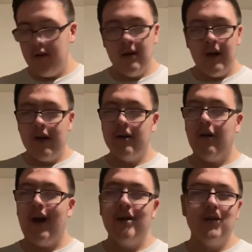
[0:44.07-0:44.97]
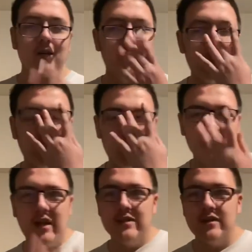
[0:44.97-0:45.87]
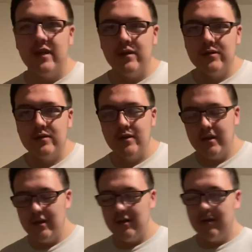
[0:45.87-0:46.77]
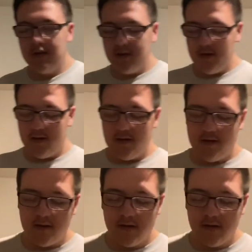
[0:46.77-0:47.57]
I don't know. I just got back from Wisconsin Dells, and uh,